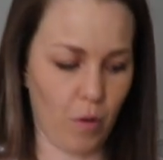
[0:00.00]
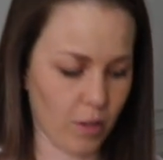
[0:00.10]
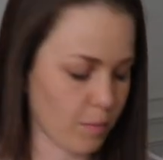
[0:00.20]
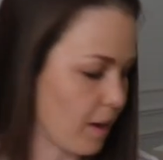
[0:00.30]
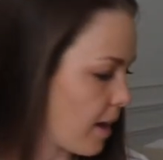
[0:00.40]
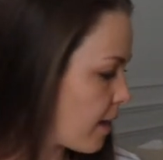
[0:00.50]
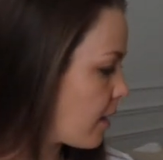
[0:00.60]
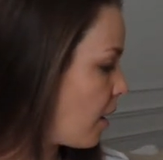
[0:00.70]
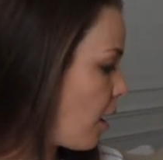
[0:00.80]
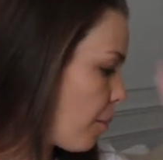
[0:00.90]
ask
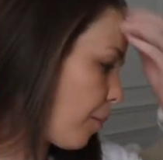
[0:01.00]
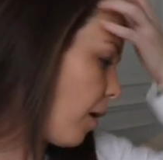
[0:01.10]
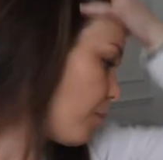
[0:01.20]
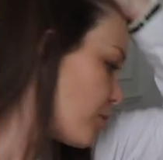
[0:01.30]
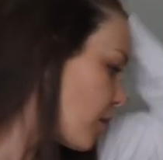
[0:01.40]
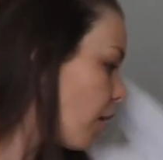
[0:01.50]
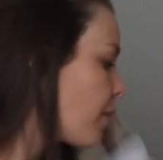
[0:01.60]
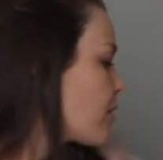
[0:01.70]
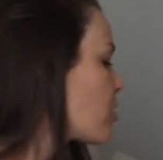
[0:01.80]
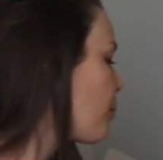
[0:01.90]
me. But I was
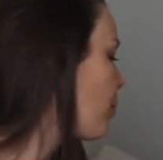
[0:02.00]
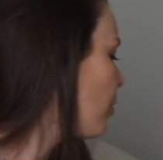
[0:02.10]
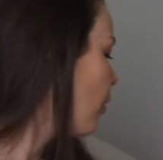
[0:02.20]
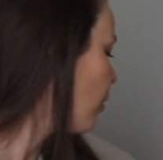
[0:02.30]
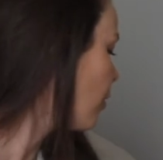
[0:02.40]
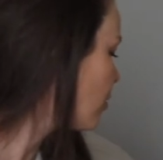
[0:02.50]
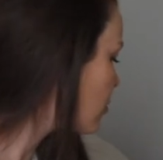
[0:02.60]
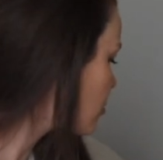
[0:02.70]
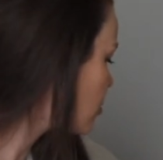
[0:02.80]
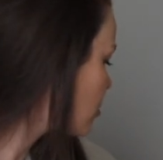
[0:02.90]
going to put
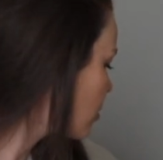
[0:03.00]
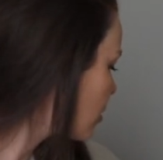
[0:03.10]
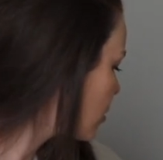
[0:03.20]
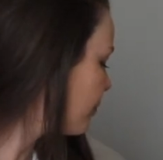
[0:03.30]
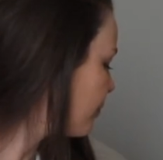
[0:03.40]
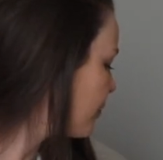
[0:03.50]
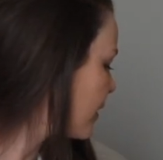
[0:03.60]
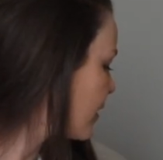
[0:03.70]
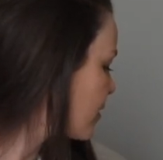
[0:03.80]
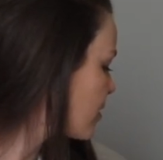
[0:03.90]

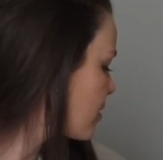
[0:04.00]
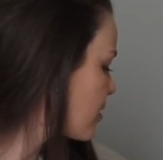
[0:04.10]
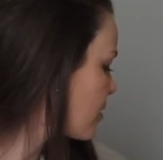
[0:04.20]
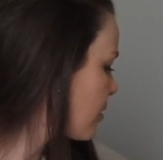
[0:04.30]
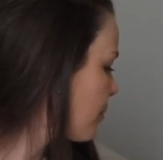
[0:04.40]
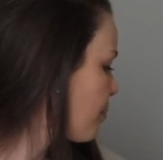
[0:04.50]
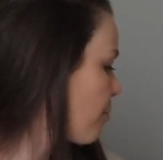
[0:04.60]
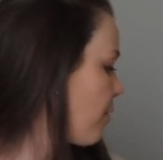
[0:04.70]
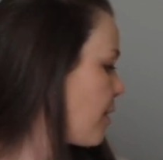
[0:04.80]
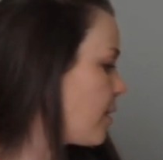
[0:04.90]
this
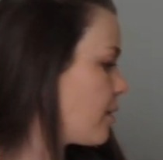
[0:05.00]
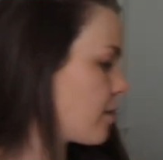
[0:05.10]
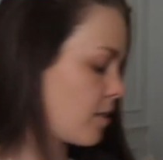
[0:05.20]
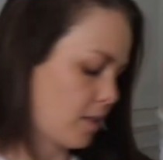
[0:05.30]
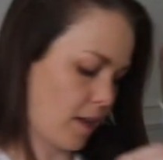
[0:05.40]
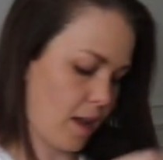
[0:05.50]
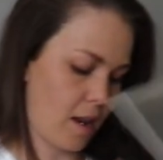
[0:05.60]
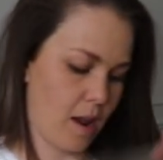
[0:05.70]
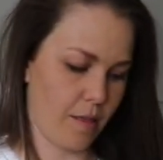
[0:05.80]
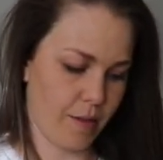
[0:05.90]
print
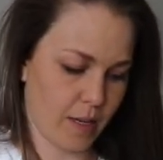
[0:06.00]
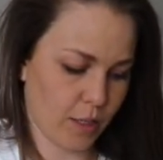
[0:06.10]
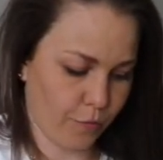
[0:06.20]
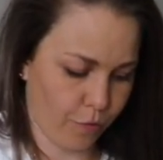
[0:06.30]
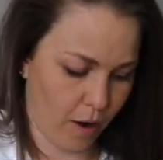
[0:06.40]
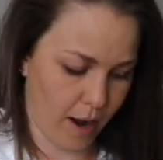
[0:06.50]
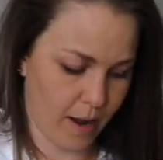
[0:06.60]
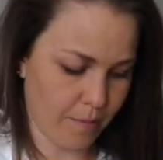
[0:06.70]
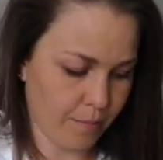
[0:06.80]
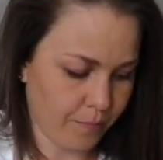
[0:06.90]
in this
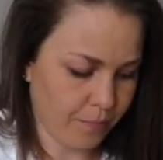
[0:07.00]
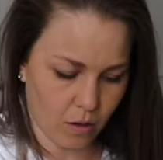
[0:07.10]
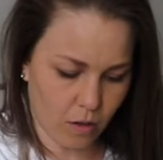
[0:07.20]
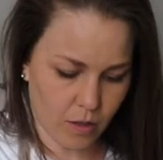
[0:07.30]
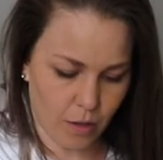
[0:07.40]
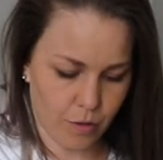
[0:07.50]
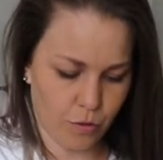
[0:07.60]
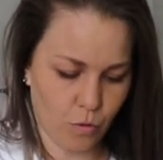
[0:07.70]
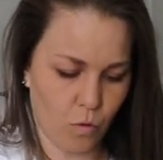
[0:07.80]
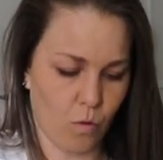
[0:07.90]
frame because I
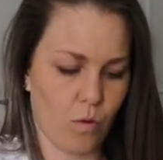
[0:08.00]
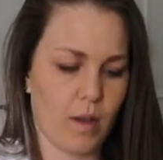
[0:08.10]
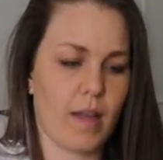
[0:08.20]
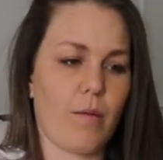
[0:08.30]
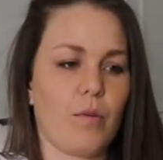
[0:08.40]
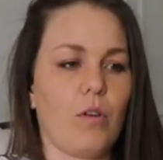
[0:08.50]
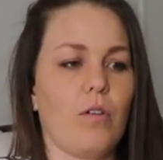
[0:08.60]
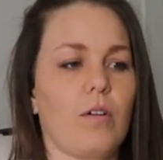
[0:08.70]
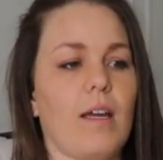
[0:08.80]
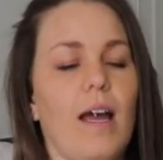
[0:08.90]
thought it would
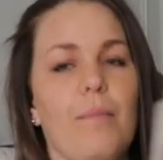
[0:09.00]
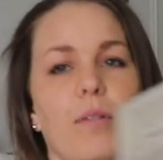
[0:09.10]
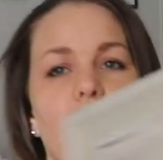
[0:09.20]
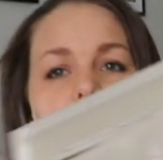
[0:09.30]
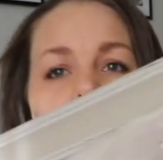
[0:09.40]
look absolutely